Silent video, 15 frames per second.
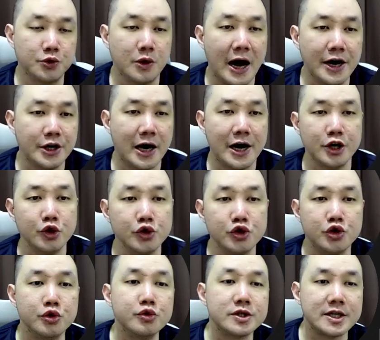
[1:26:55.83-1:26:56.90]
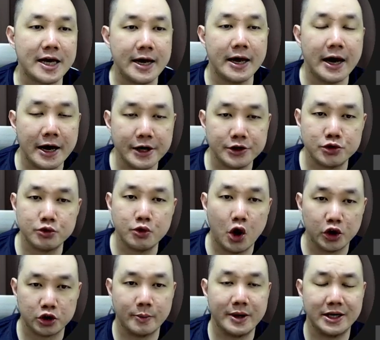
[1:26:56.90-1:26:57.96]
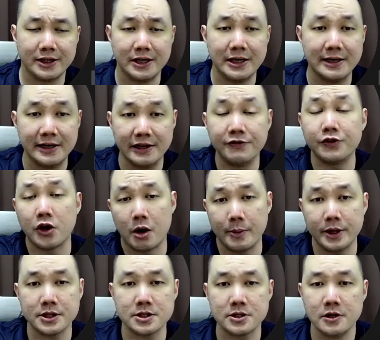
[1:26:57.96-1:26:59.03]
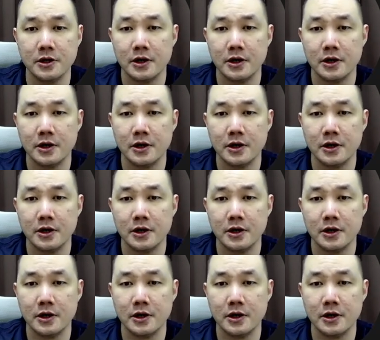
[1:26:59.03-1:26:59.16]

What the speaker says: I don't use AI to automatically leave comments.